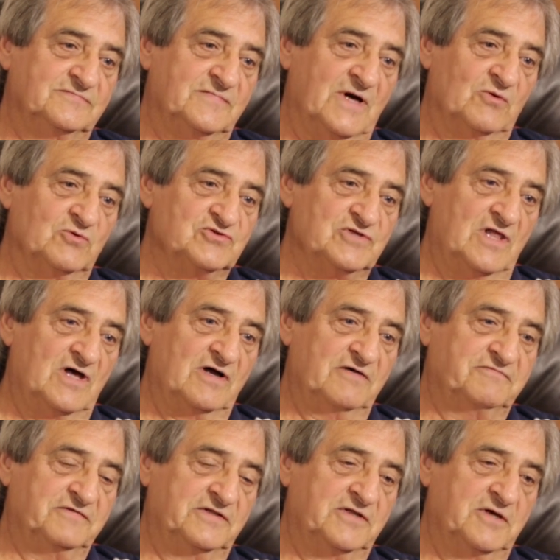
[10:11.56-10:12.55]
that was
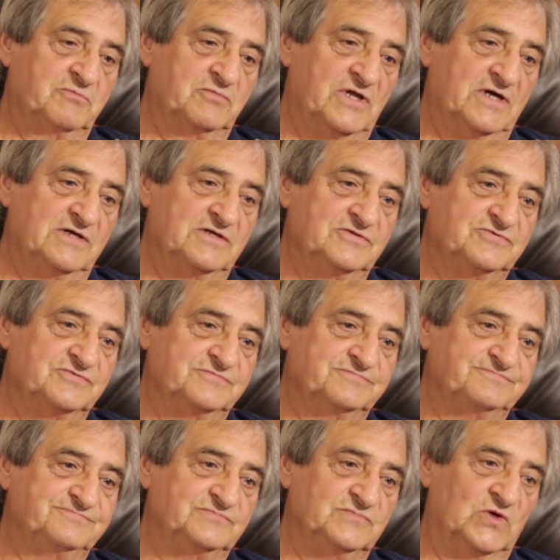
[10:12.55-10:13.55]
life in them days.
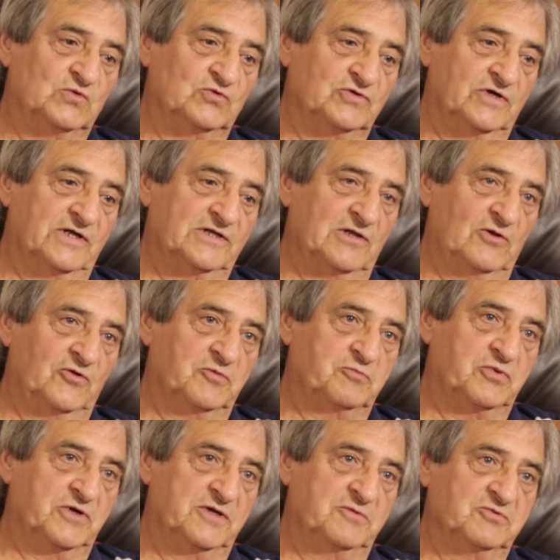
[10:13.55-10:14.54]
You couldn't get a lot
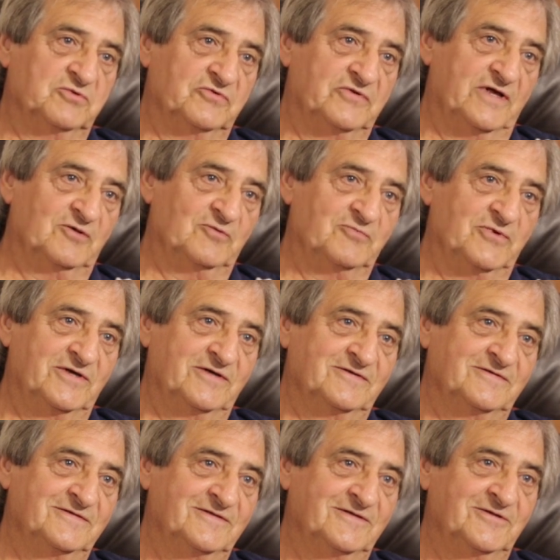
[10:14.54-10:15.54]
of people to help
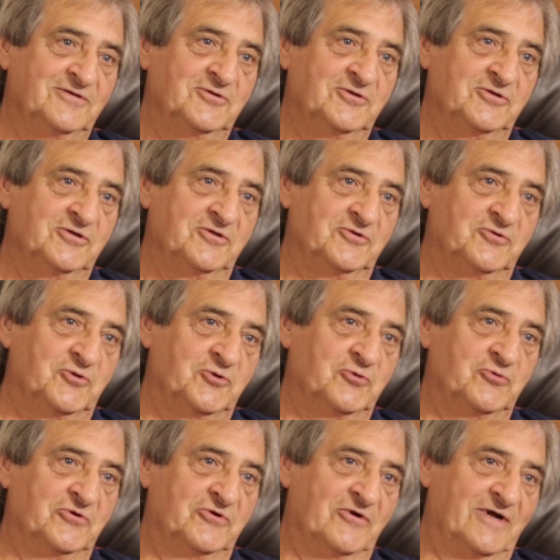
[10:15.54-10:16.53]
you
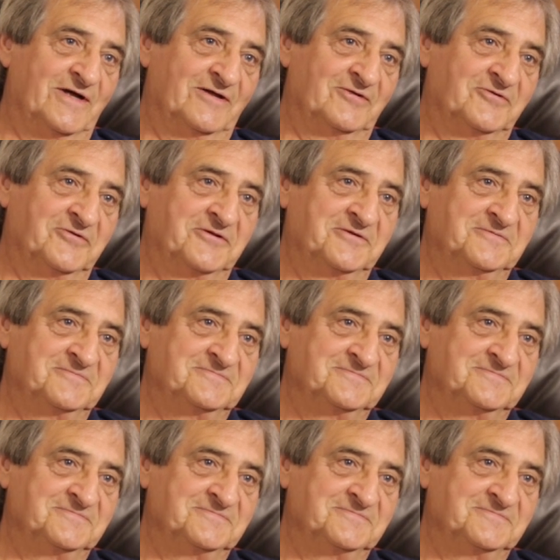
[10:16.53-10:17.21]
do the ground.